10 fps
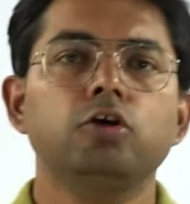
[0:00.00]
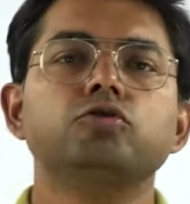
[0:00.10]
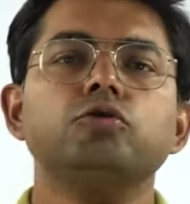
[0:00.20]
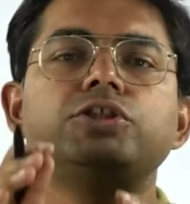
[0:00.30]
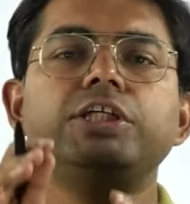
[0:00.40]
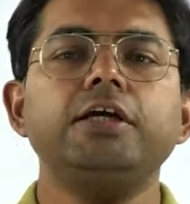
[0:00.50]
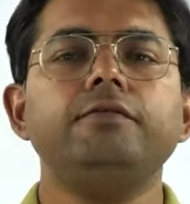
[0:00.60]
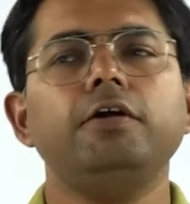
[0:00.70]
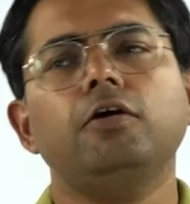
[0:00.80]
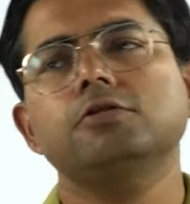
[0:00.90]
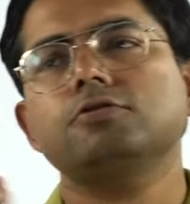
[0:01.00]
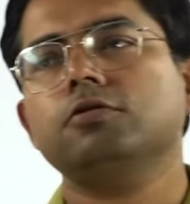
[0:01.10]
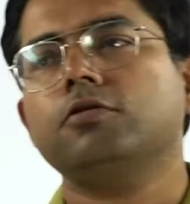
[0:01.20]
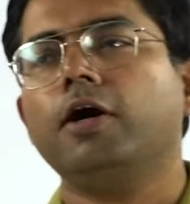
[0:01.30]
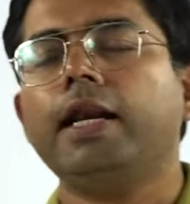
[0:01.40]
so gene we
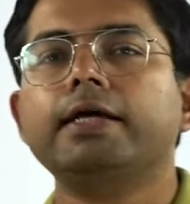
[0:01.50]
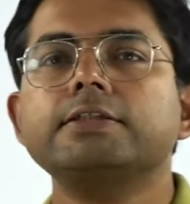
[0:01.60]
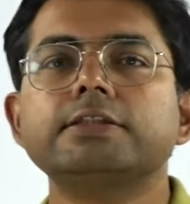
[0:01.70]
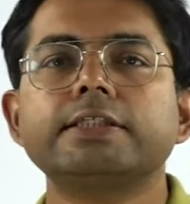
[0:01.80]
also call as a